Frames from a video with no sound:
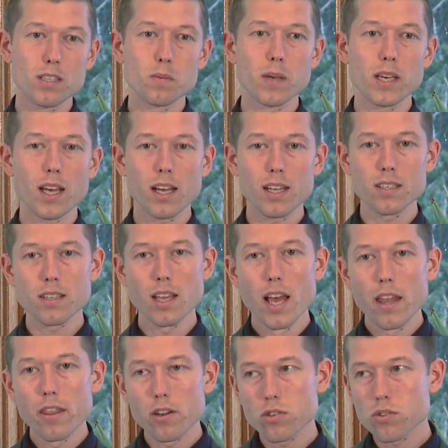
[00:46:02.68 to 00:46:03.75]
because
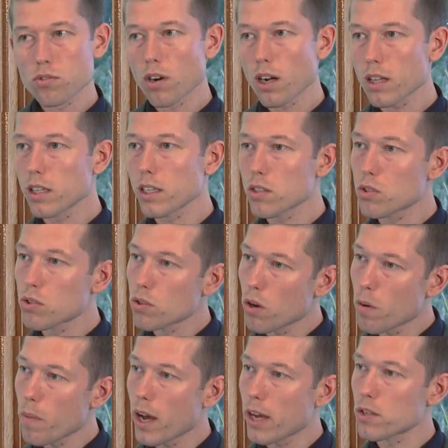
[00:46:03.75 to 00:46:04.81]
they're struggling
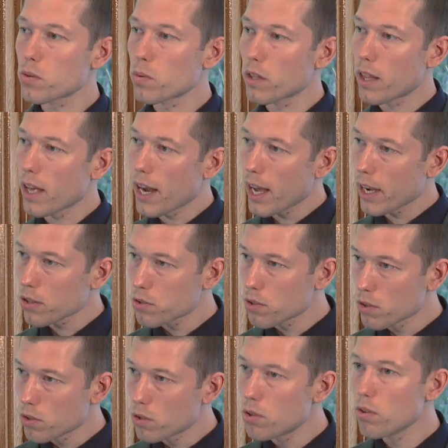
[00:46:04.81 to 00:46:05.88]
so much with that extra
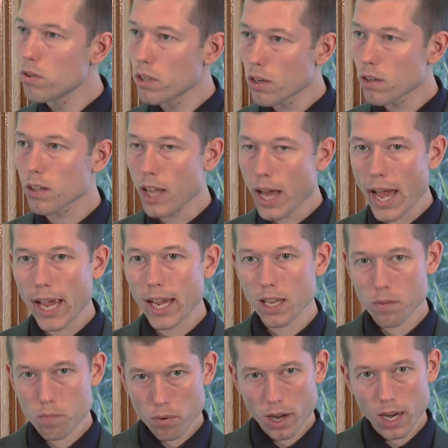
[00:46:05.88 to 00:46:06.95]
2-year lag
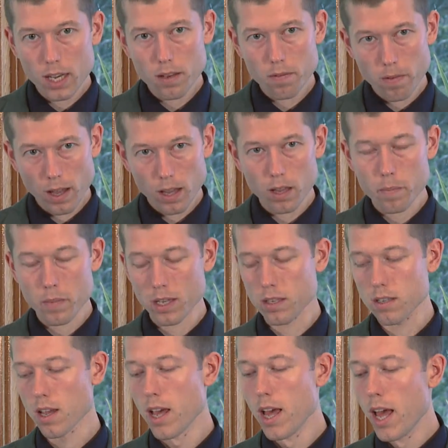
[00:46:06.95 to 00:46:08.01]
in brain
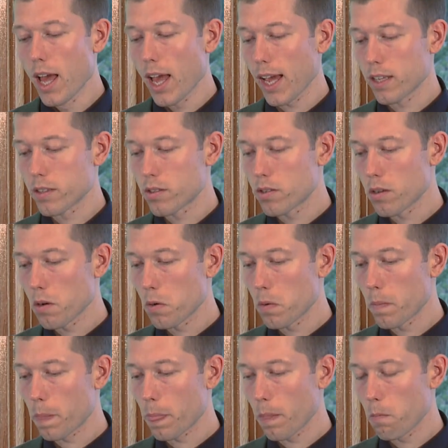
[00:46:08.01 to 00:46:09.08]
development. And
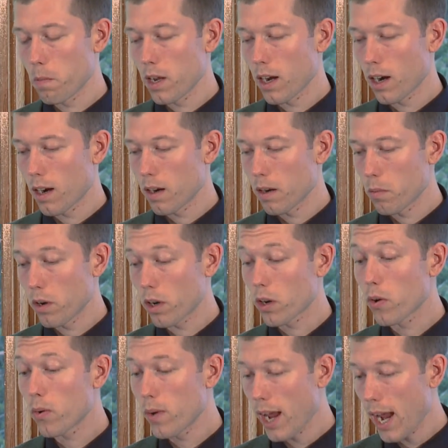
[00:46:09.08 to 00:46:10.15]
so we're
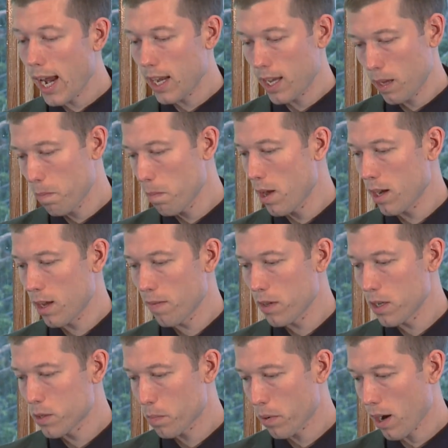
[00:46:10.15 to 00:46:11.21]
creating many of
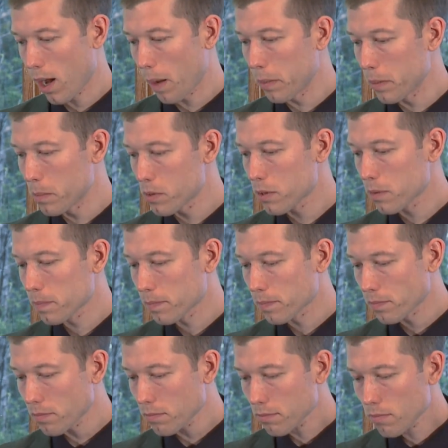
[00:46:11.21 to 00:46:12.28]
these problems.
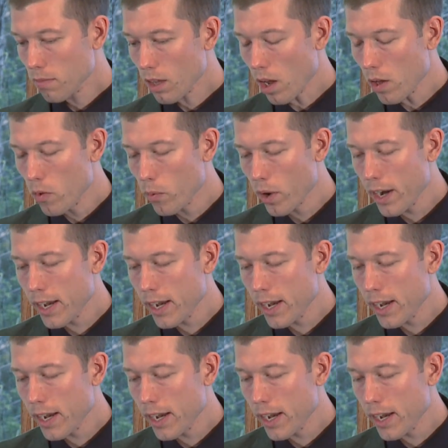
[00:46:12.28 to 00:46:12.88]
The right